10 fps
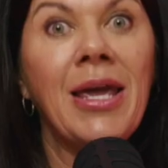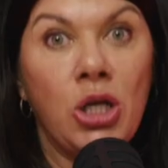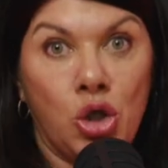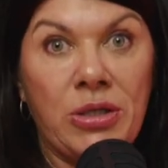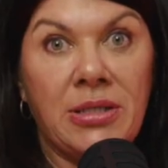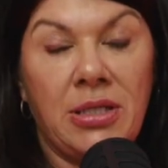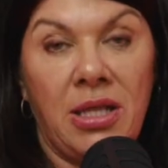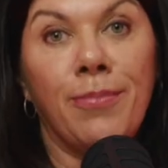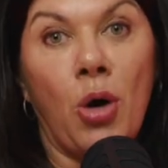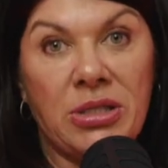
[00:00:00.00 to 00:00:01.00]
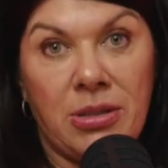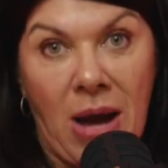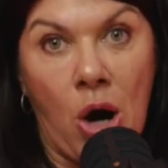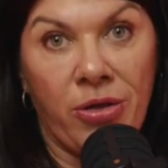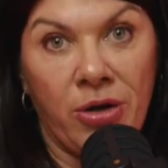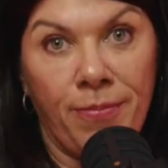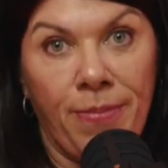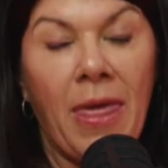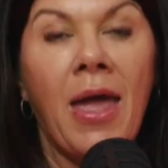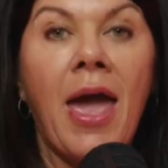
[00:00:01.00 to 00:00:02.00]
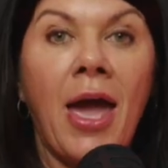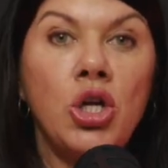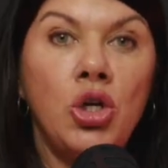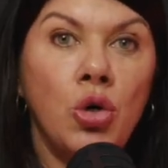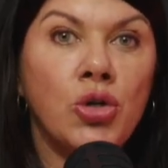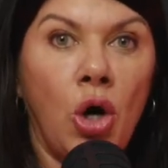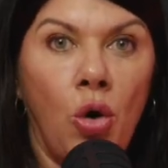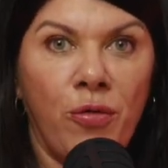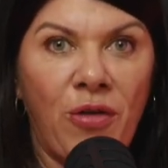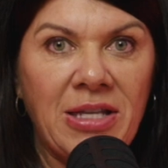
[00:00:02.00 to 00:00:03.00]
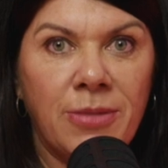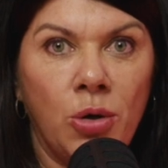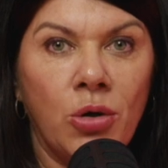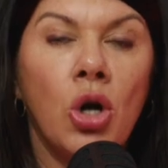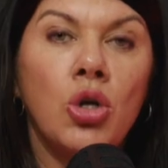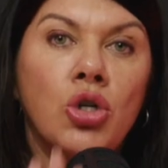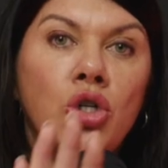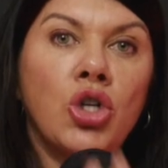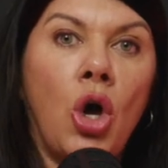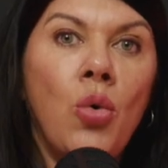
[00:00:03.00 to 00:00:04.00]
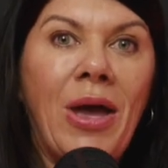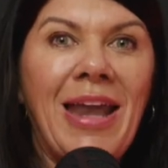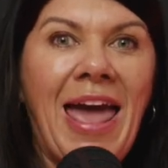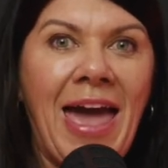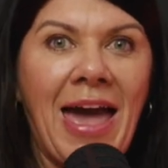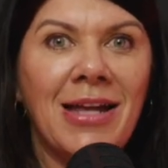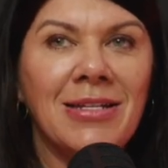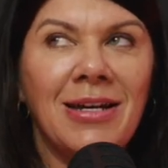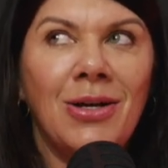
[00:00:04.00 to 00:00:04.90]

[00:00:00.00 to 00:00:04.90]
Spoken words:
interested in the Boston Marathon, and you told Facebook to show an ad